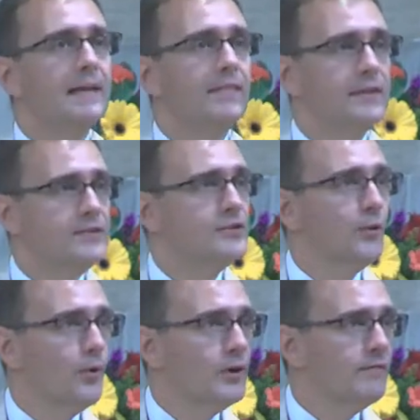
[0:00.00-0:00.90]
This is the
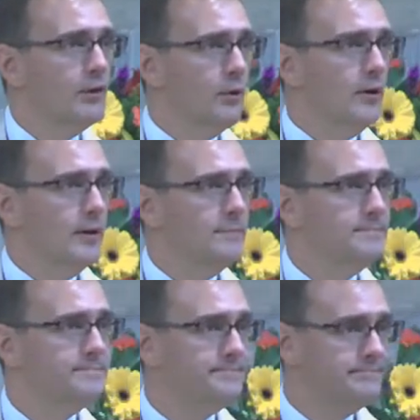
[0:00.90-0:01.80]
word of the Lord.
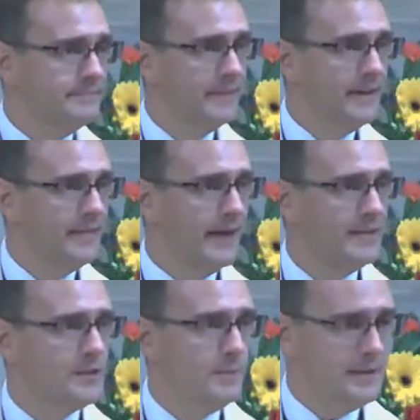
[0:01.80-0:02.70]

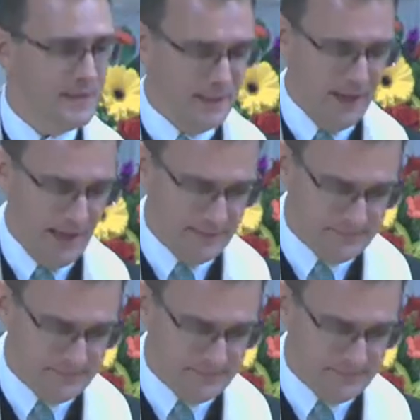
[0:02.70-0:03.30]
Thanks be to God.